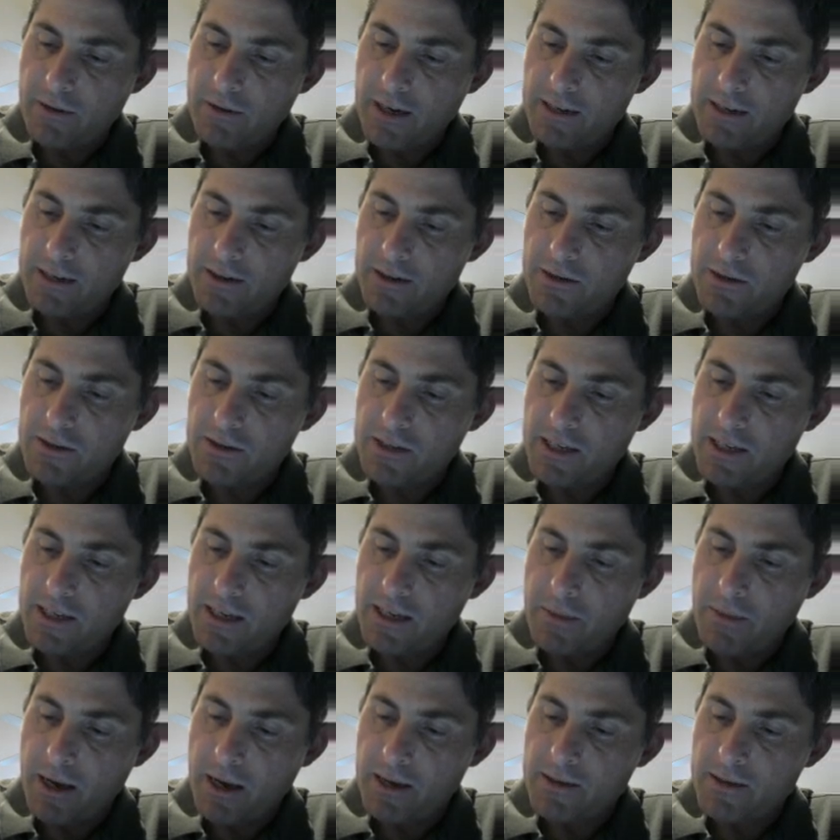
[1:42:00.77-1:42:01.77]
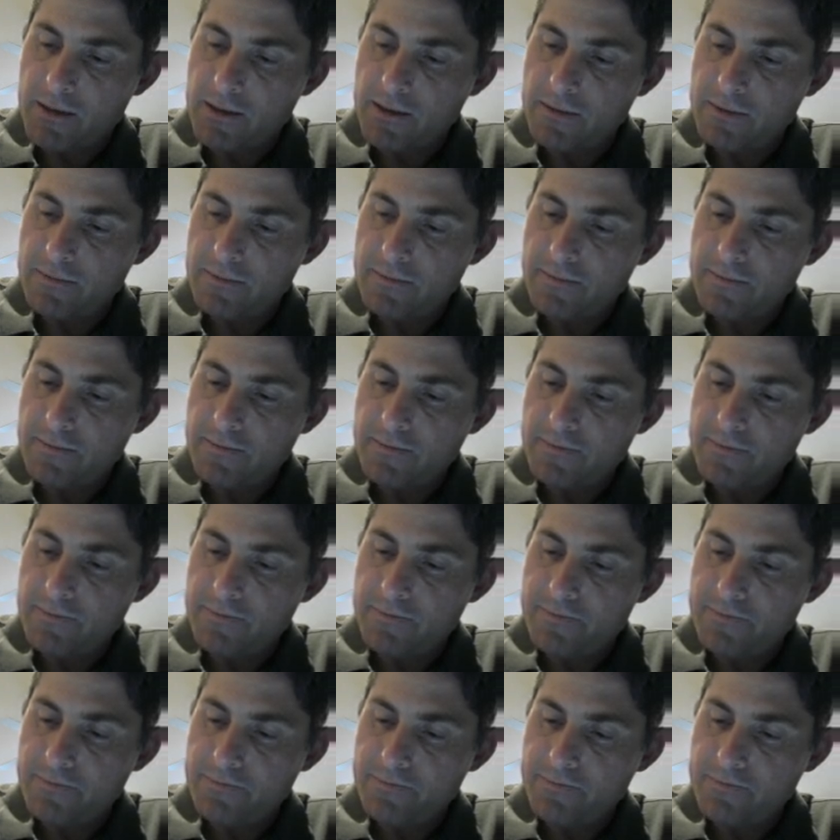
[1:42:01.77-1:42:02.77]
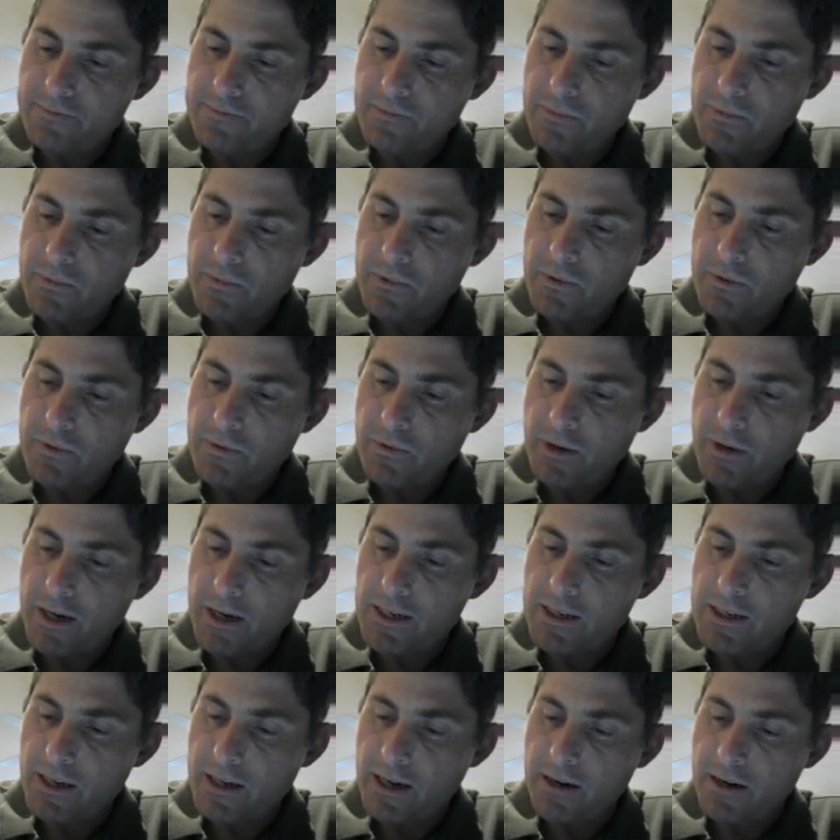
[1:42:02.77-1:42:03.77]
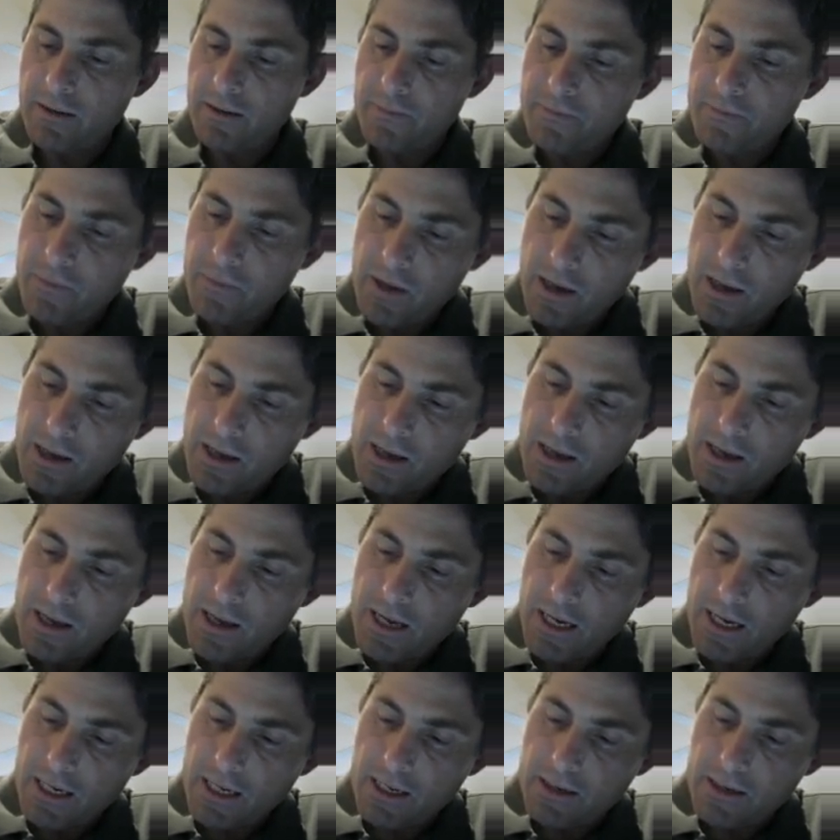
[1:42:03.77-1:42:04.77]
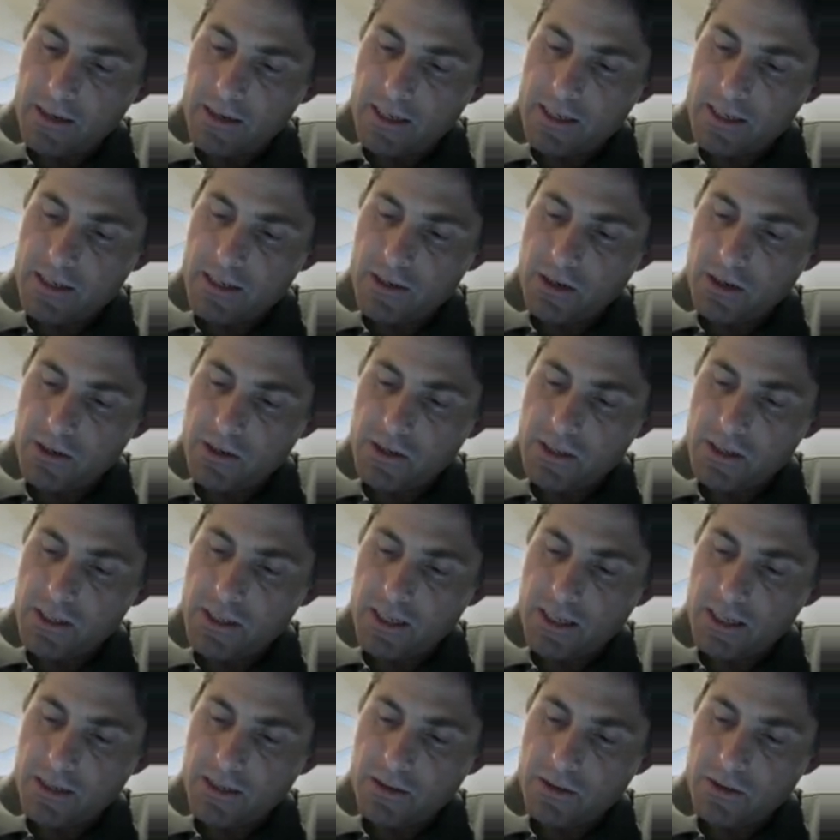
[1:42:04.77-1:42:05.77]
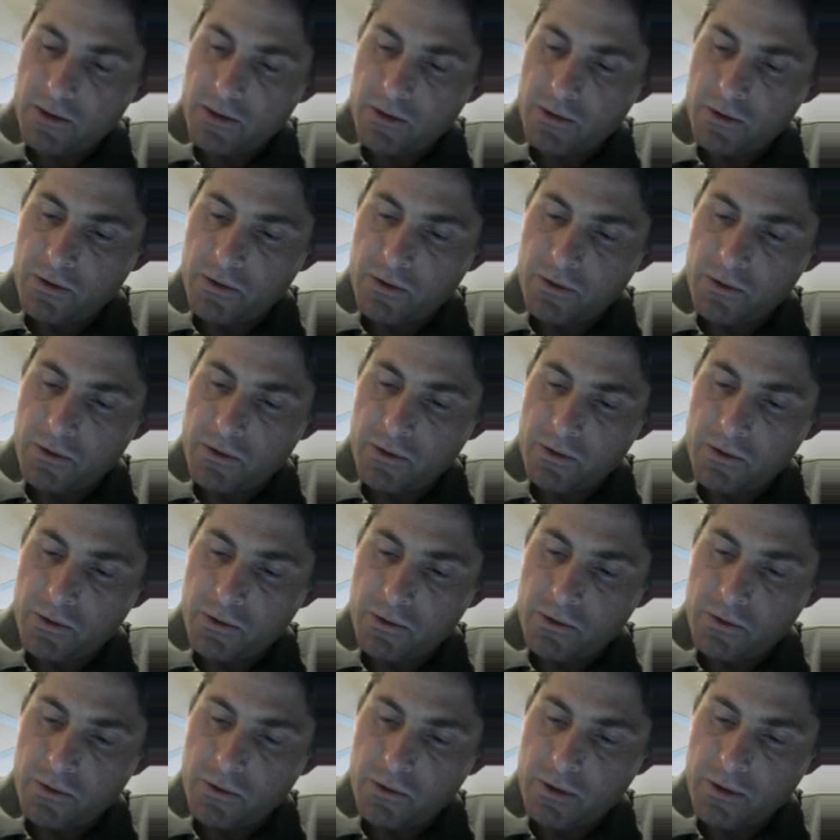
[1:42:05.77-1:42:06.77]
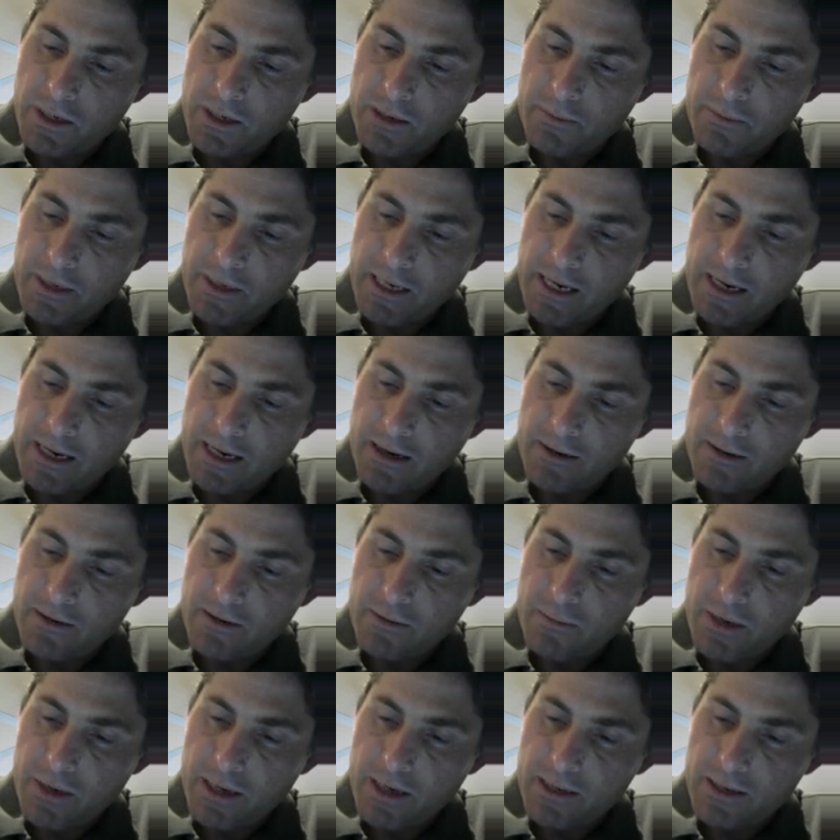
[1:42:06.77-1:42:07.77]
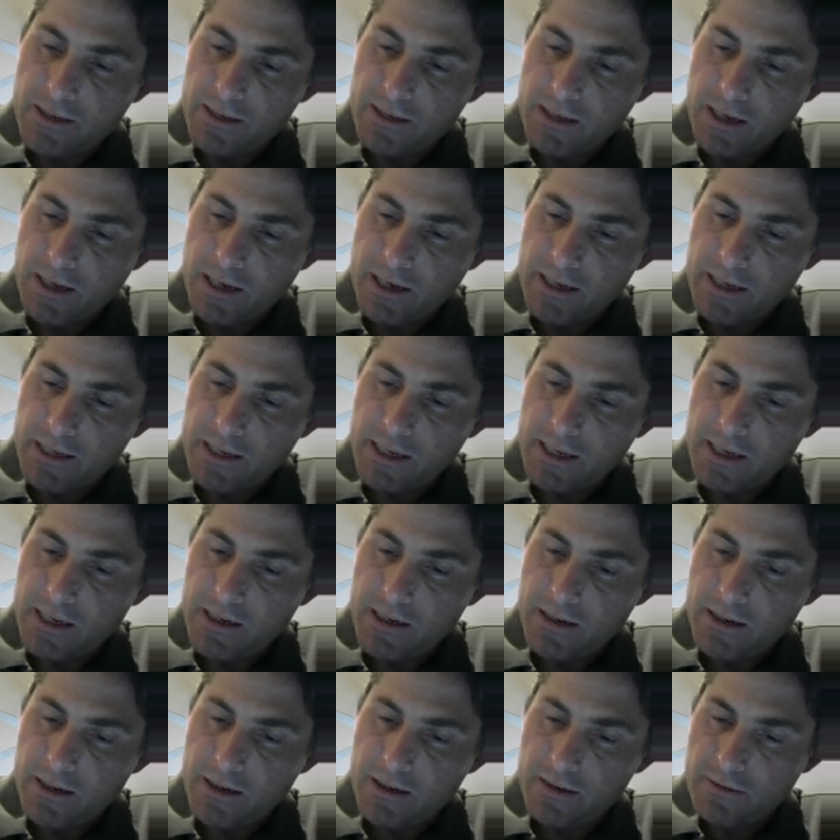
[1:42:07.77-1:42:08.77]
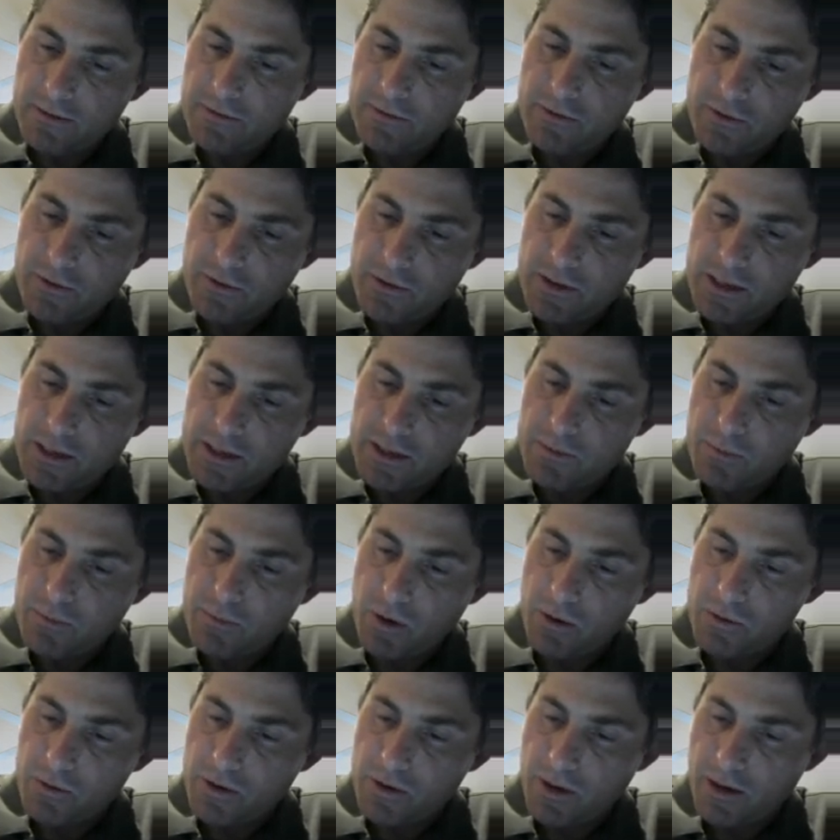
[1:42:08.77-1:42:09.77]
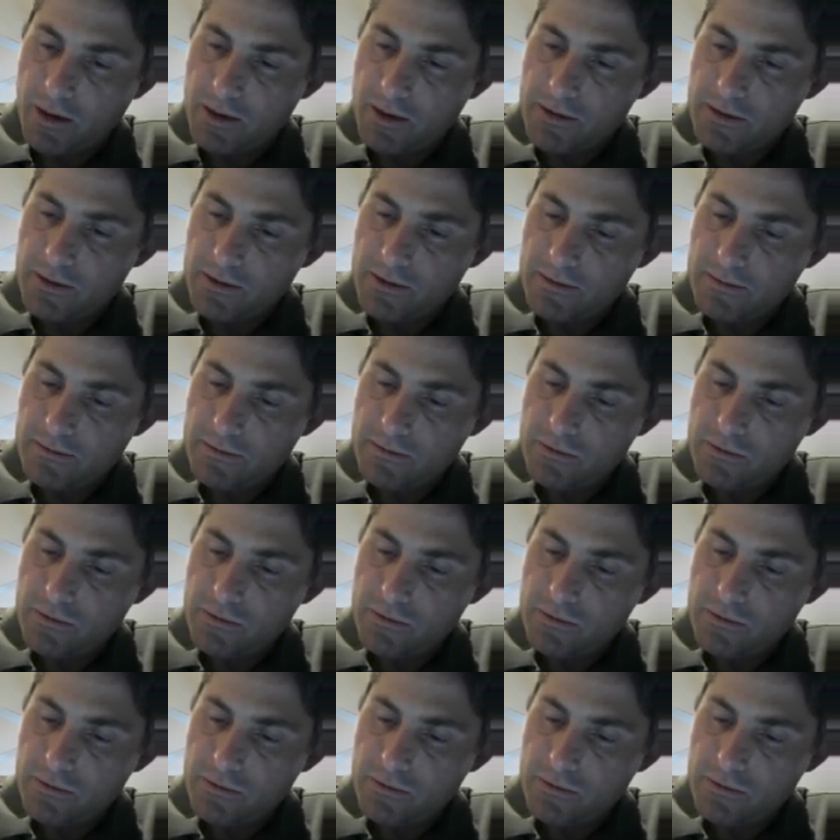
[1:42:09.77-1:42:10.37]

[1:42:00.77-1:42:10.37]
right? There's TMS, right there. And then this is our signal coming out of the baseline here for these protons.